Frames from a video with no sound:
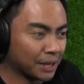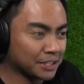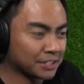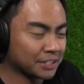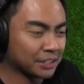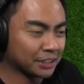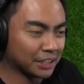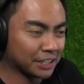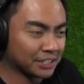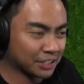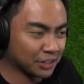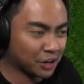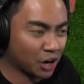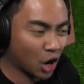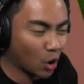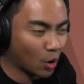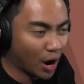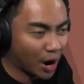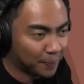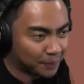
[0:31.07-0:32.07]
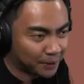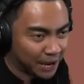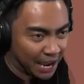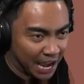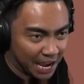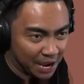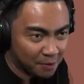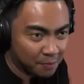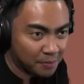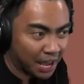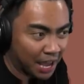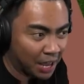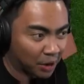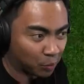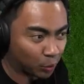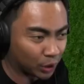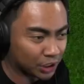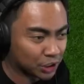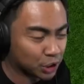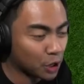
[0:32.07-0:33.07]
basically, it's a co-op game, and
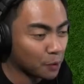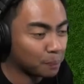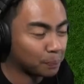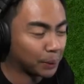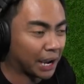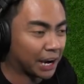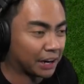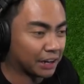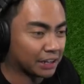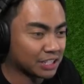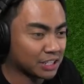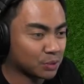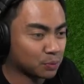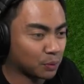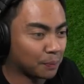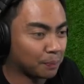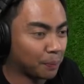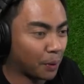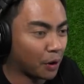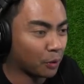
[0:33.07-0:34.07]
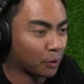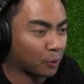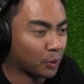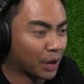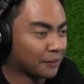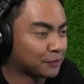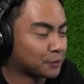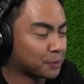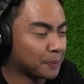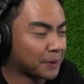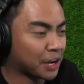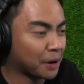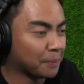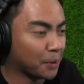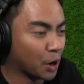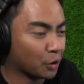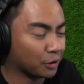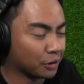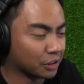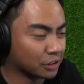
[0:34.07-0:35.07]
we're two players. We're both. We have to become
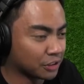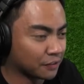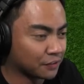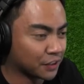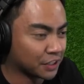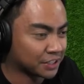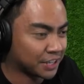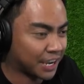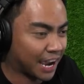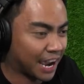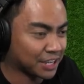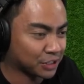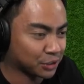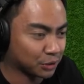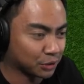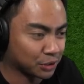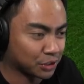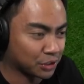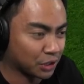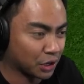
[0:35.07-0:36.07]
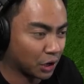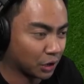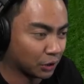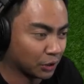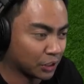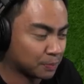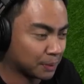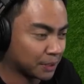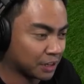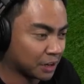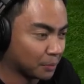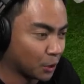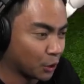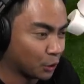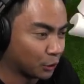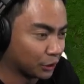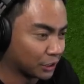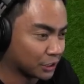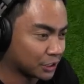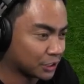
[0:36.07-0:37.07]
owners of this castle. So let's become
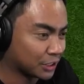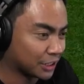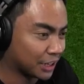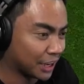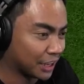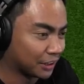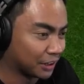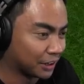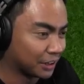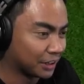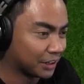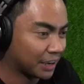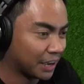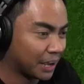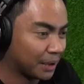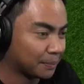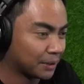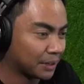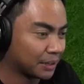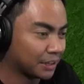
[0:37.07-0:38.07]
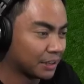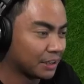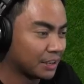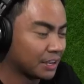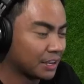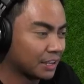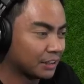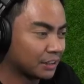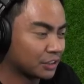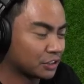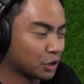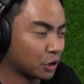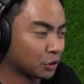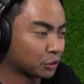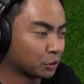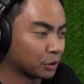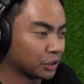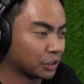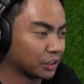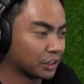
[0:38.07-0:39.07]
owners together. I'll okay. be. Just go
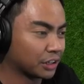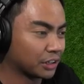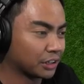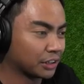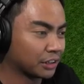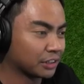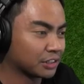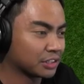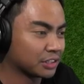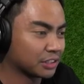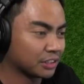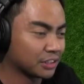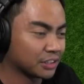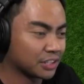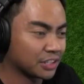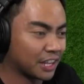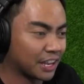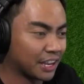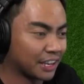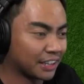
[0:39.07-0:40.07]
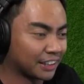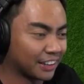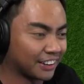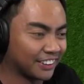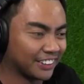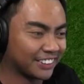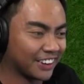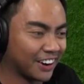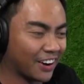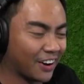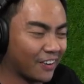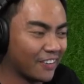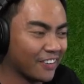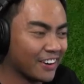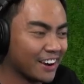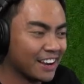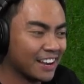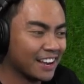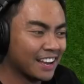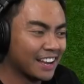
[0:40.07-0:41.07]
through your your your thing. There you go.
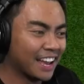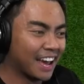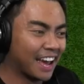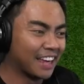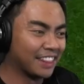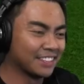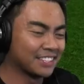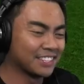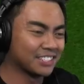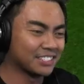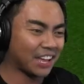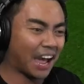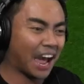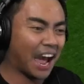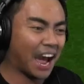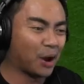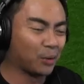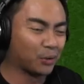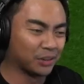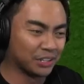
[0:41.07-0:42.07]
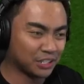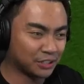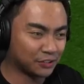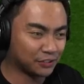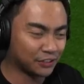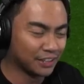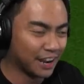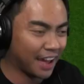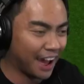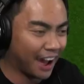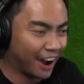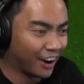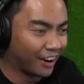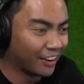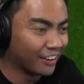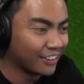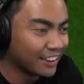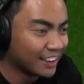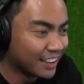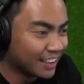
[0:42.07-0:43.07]
Ooh. And this is ours for
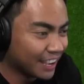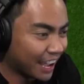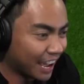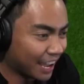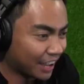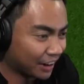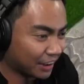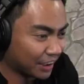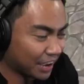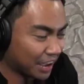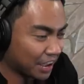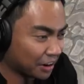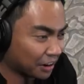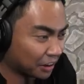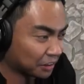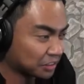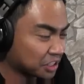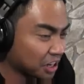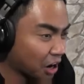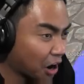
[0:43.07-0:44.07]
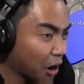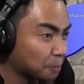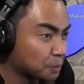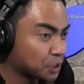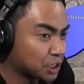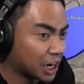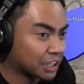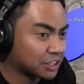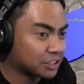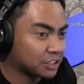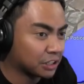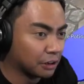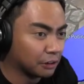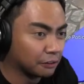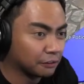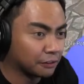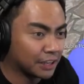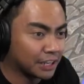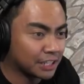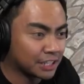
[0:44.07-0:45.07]
now. Wow. And, and our
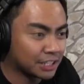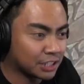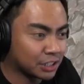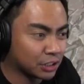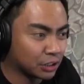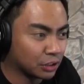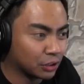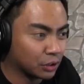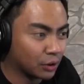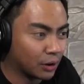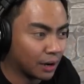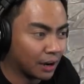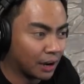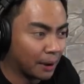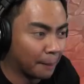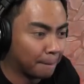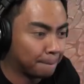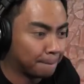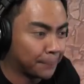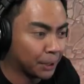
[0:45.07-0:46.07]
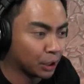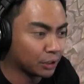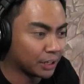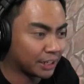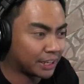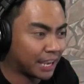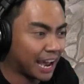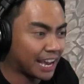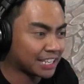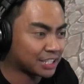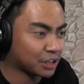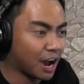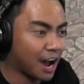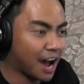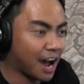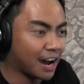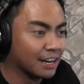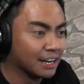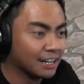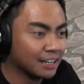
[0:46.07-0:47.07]
objective is to uh, build oh, a oh, castle. Oh,
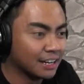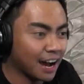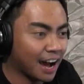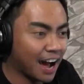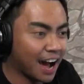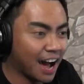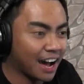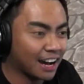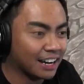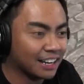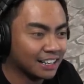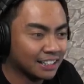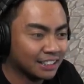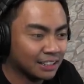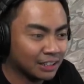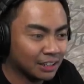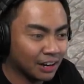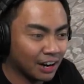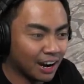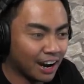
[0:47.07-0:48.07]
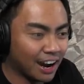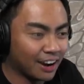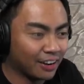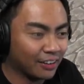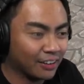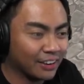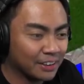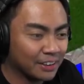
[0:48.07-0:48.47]
ah! Oh, oh, ah! oh, oh, oh,